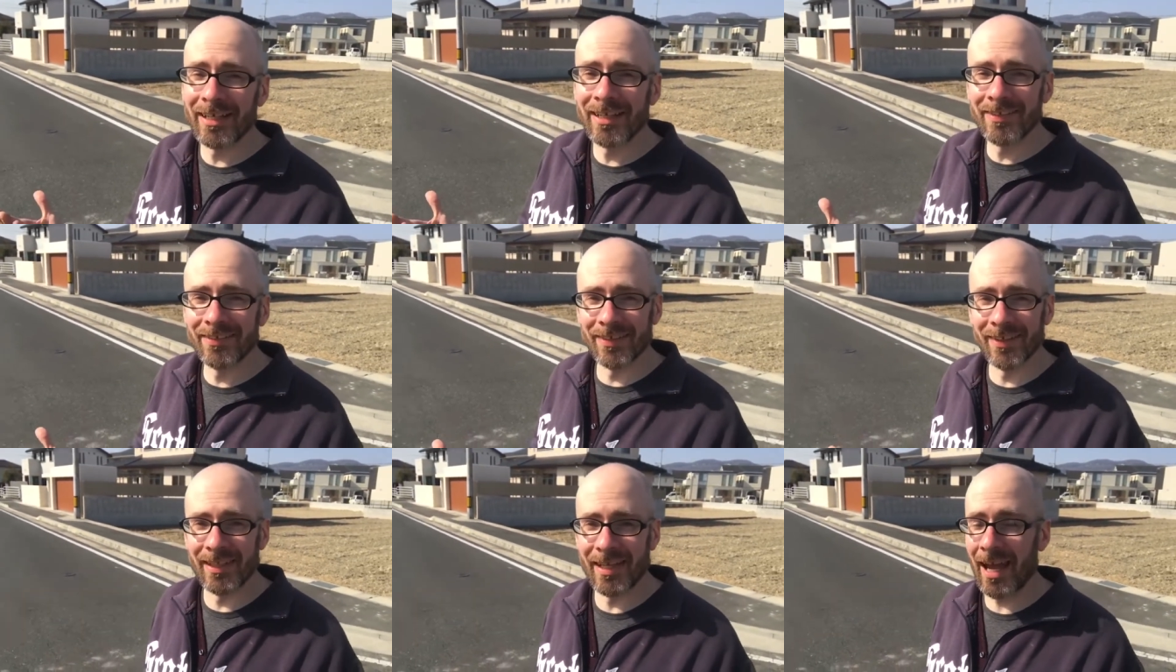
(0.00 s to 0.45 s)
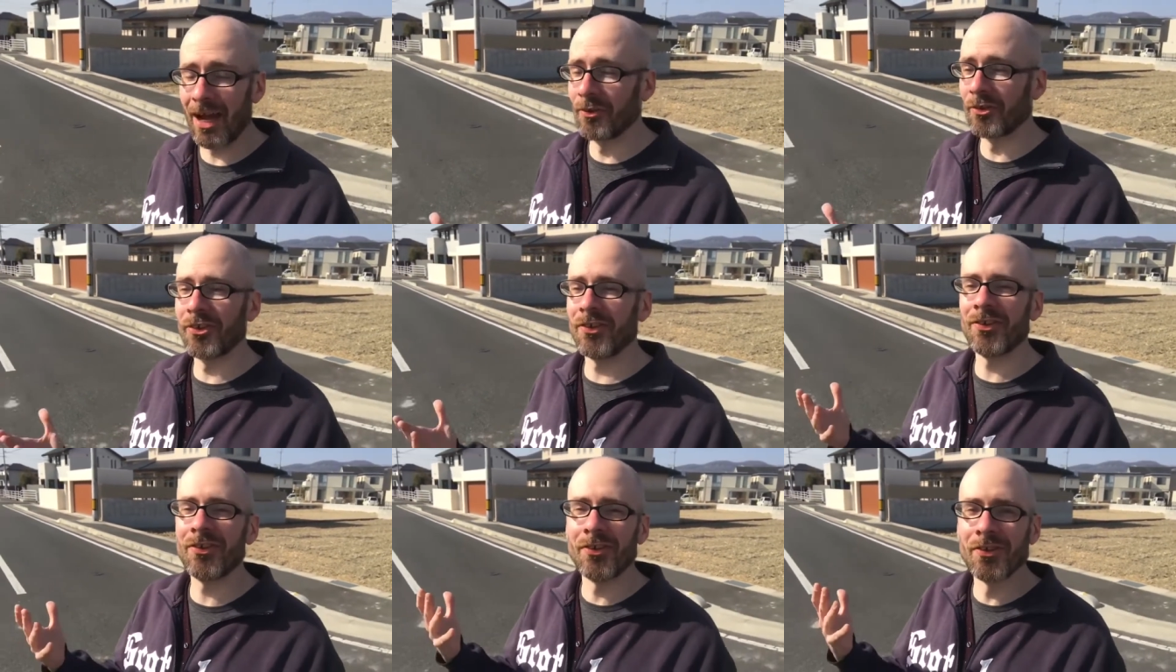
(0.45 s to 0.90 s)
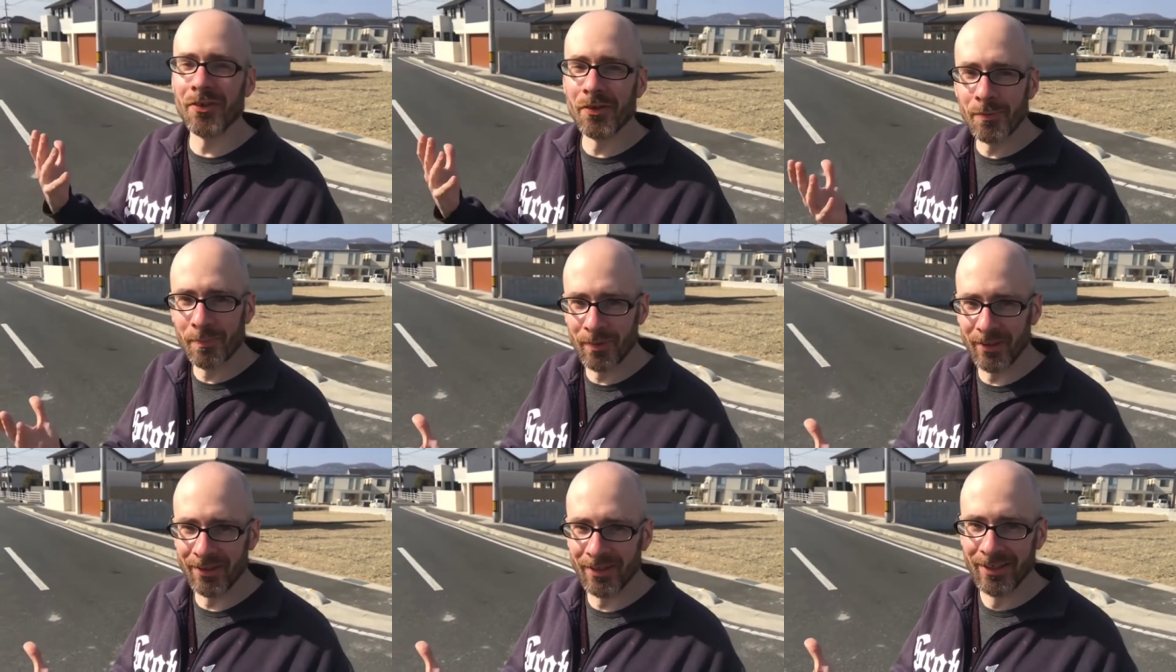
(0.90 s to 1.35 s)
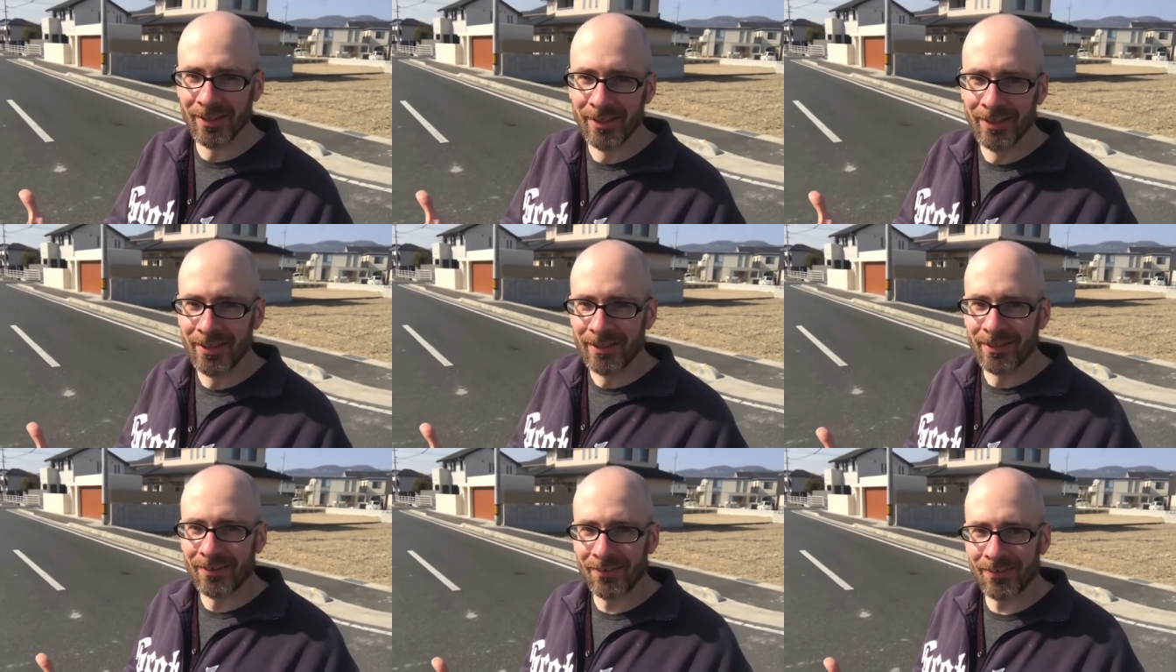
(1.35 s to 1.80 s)
quite easily how stupid
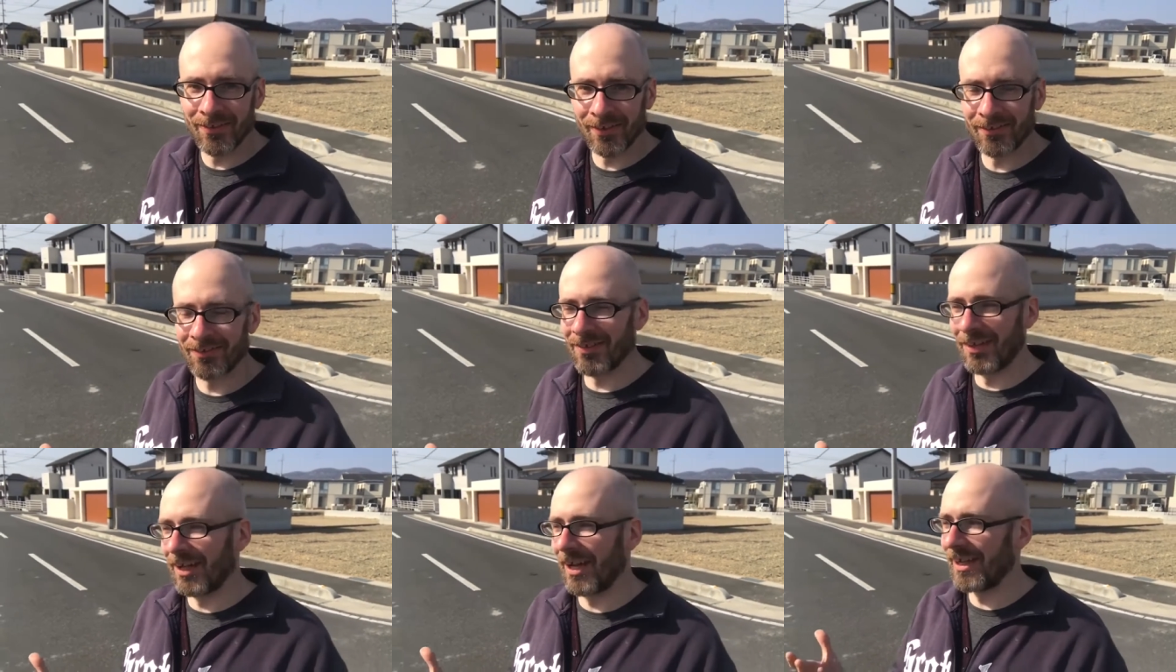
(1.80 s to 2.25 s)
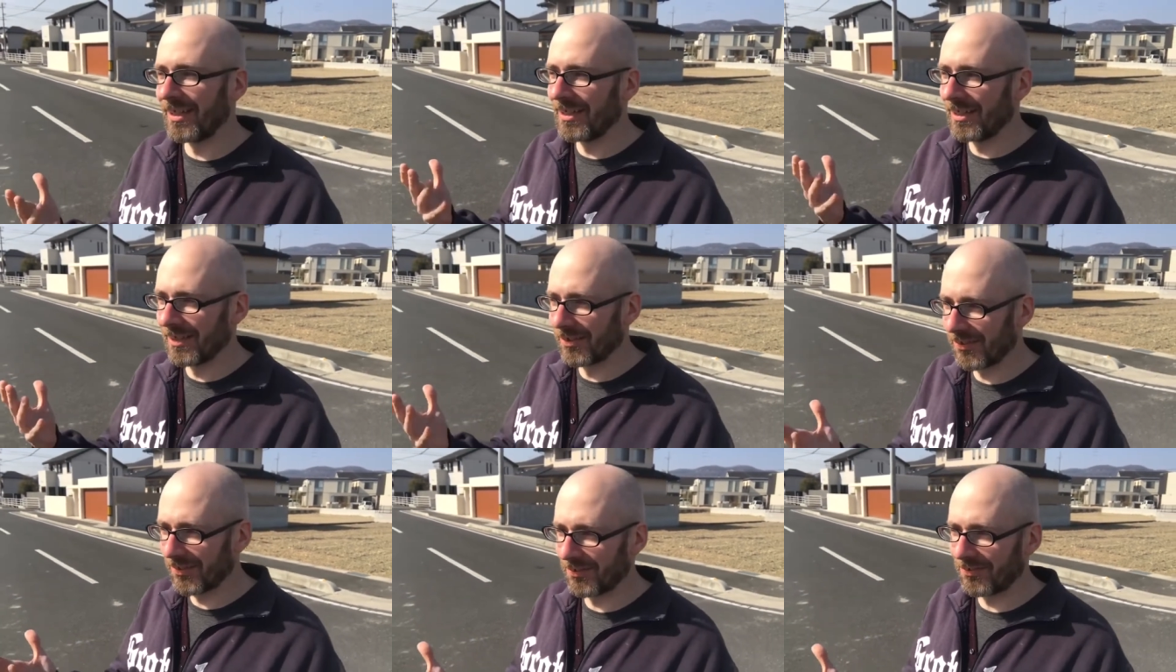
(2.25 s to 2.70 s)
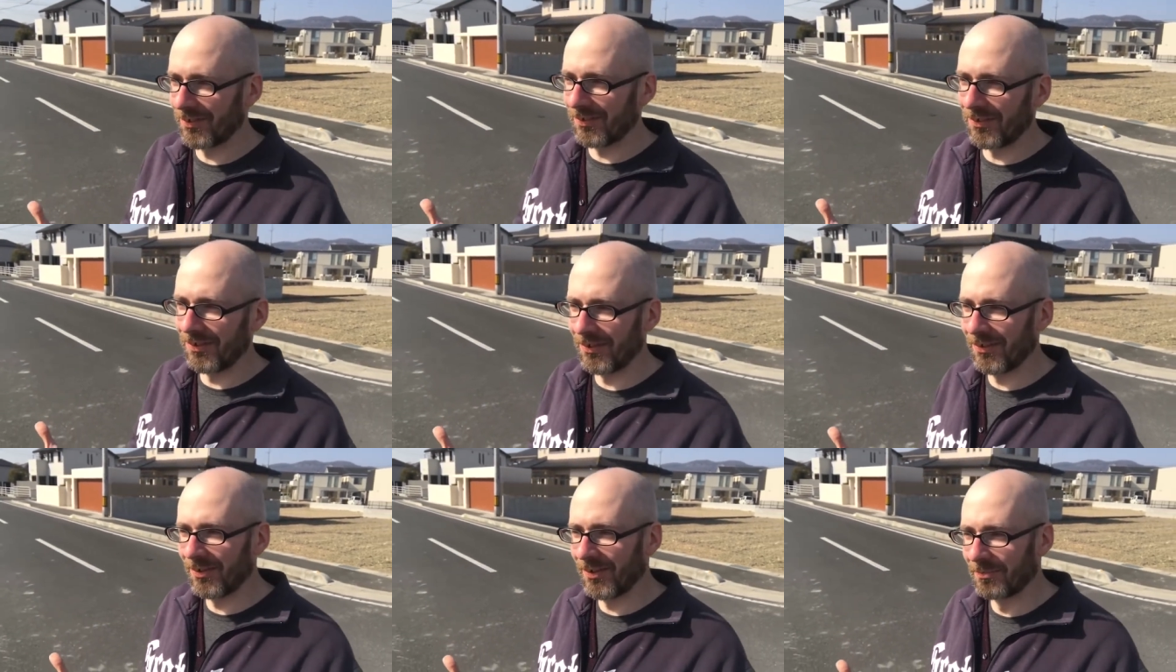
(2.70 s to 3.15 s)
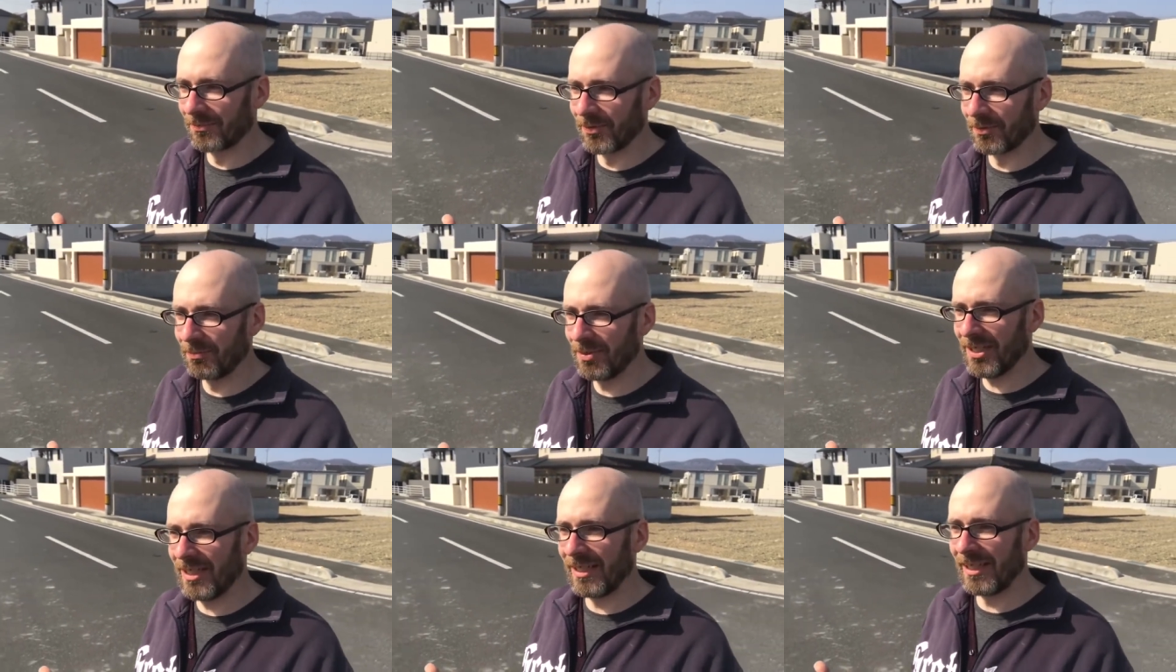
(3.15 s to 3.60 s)
such an idea, such a system
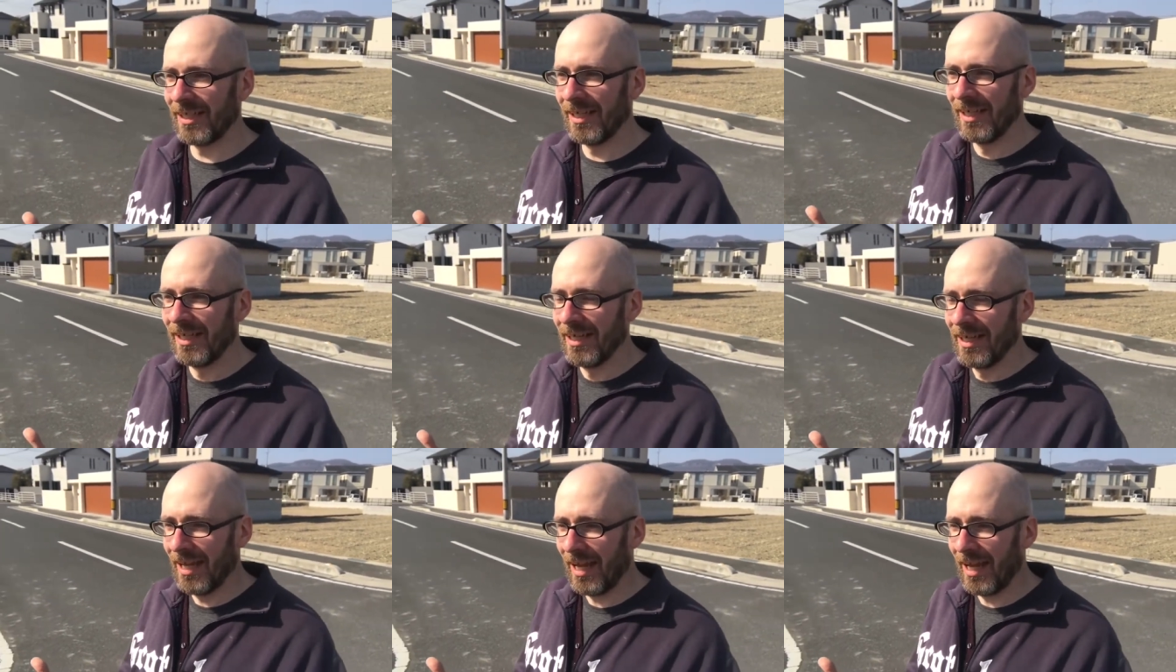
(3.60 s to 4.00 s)
would be.